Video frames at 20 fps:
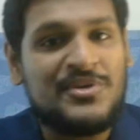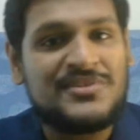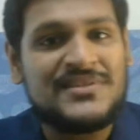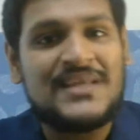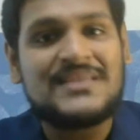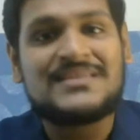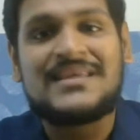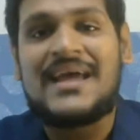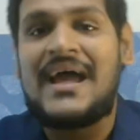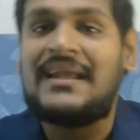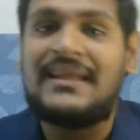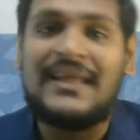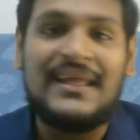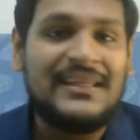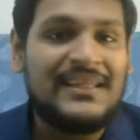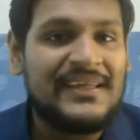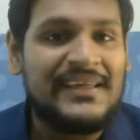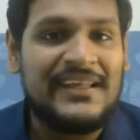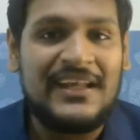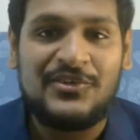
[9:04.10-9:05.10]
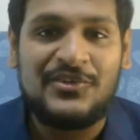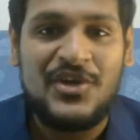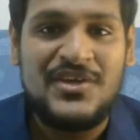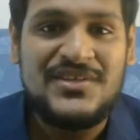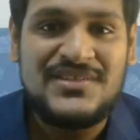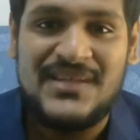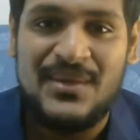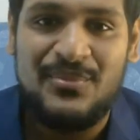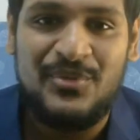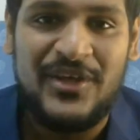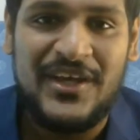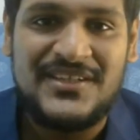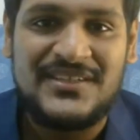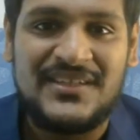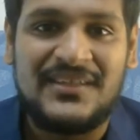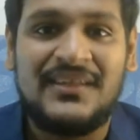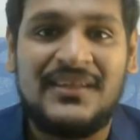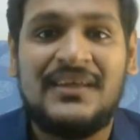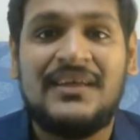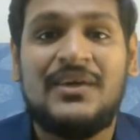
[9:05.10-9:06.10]
science and then electronics
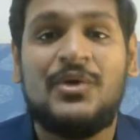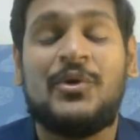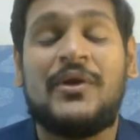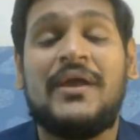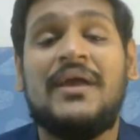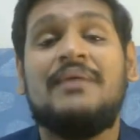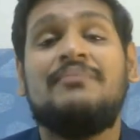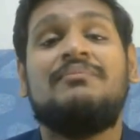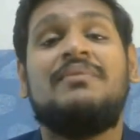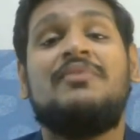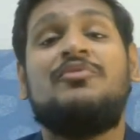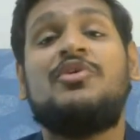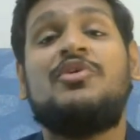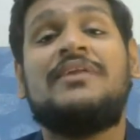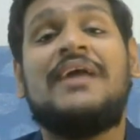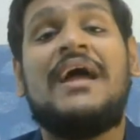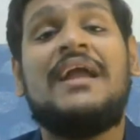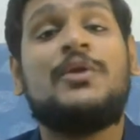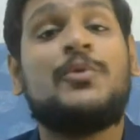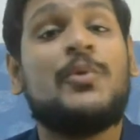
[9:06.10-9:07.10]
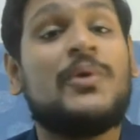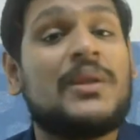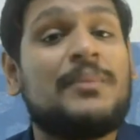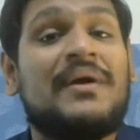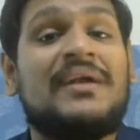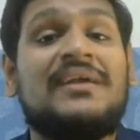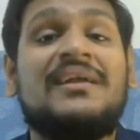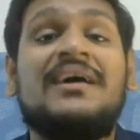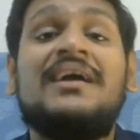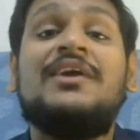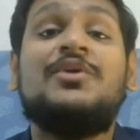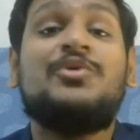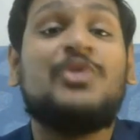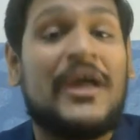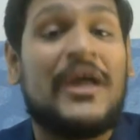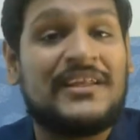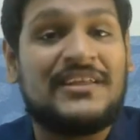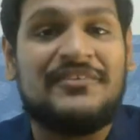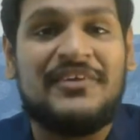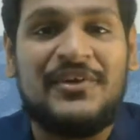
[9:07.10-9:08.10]
communication okay before that quick reminder to
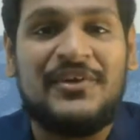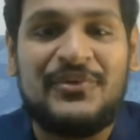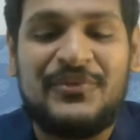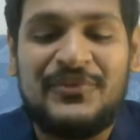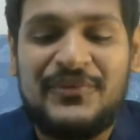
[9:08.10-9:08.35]
like the video